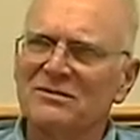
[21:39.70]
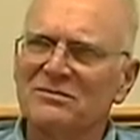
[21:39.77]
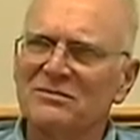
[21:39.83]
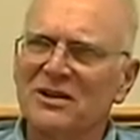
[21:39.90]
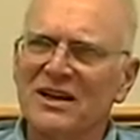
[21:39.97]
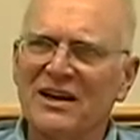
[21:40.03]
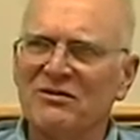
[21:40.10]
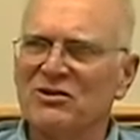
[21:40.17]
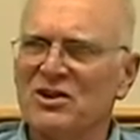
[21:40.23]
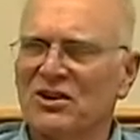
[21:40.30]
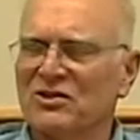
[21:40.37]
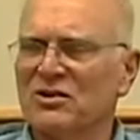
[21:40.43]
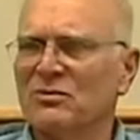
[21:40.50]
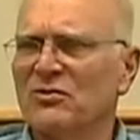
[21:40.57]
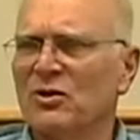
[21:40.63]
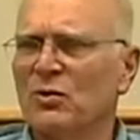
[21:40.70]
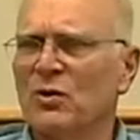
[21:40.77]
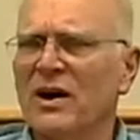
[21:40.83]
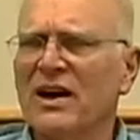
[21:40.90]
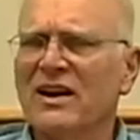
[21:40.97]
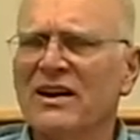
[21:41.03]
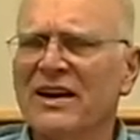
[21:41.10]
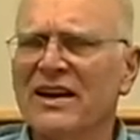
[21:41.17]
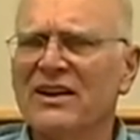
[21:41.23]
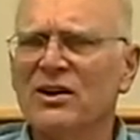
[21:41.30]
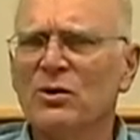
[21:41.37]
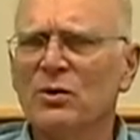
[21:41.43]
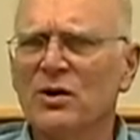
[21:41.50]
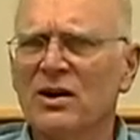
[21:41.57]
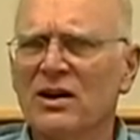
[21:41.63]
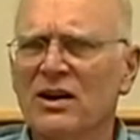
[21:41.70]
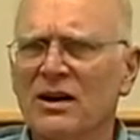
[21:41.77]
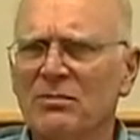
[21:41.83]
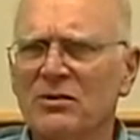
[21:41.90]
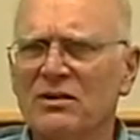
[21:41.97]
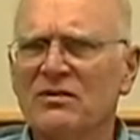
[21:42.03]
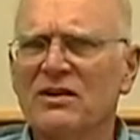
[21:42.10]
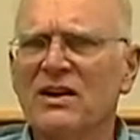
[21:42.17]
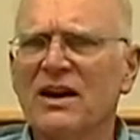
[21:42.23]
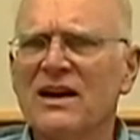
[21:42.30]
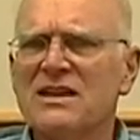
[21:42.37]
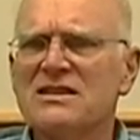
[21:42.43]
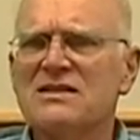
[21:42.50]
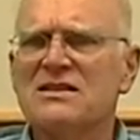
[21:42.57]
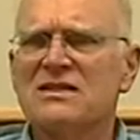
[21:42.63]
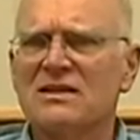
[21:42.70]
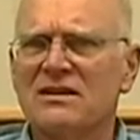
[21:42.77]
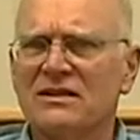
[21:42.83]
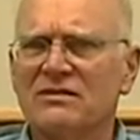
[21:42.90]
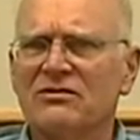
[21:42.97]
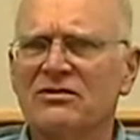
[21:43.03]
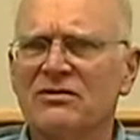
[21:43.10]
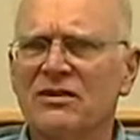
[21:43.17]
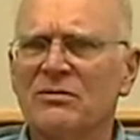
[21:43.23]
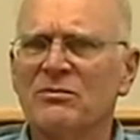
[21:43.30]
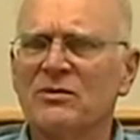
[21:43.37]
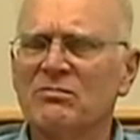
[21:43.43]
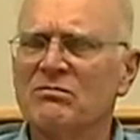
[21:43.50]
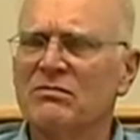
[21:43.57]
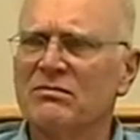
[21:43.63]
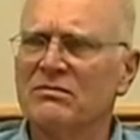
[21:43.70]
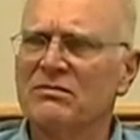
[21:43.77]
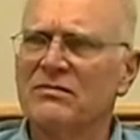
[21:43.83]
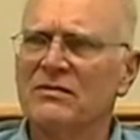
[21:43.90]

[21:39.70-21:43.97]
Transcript: But uh, I haven't talked to him for a while. And there were a couple of guys uh, from